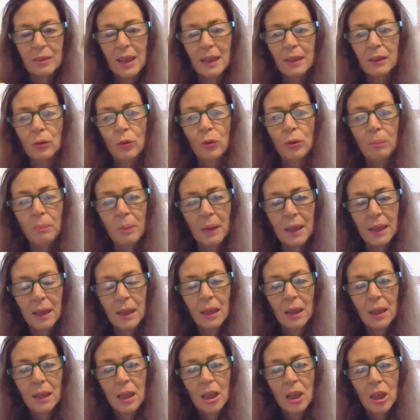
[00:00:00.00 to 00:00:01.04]
That could be
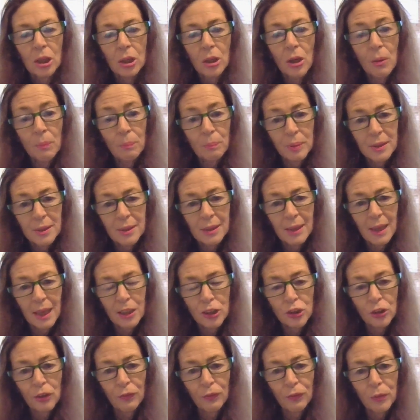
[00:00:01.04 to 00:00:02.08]

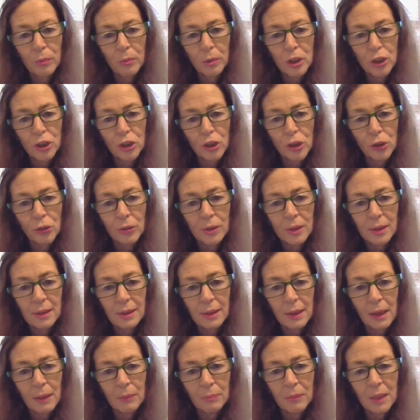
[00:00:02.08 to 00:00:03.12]
compensation from insurance
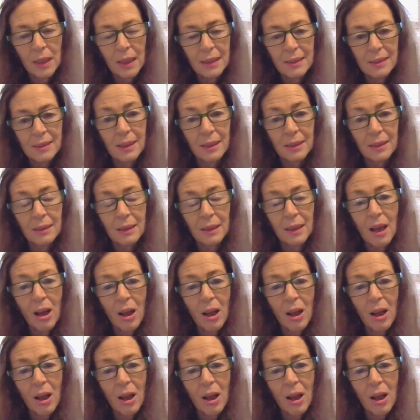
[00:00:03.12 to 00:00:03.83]
companies that